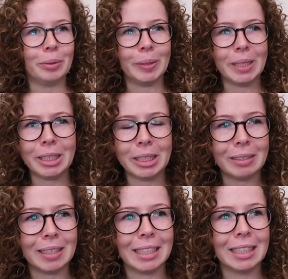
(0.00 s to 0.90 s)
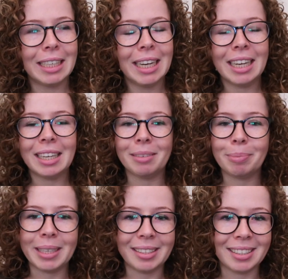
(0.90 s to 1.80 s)
what are you doing?
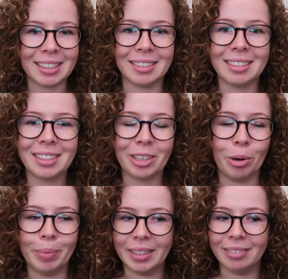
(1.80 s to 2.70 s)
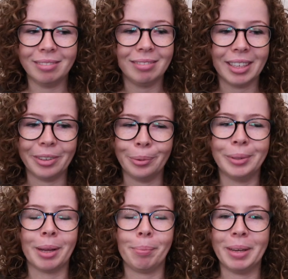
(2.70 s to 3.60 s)
Please just comment or
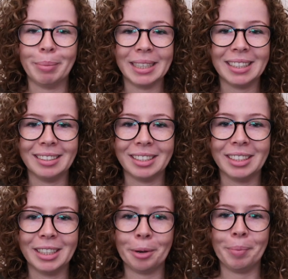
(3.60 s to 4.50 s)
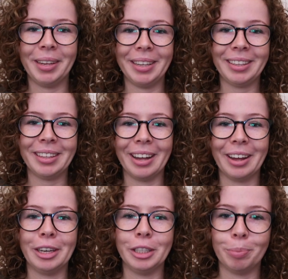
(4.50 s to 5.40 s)
send me a message and tell me that
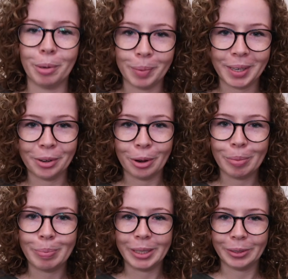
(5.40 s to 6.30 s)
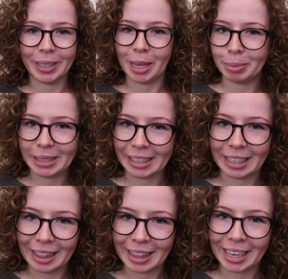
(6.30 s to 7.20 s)
I should probably not be doing that
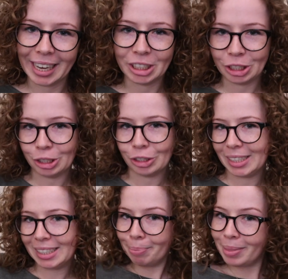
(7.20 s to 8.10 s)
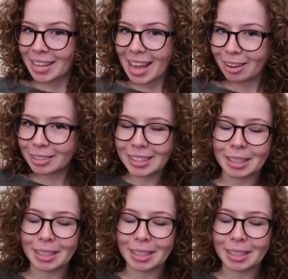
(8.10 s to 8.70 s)
particular thing and should try something else.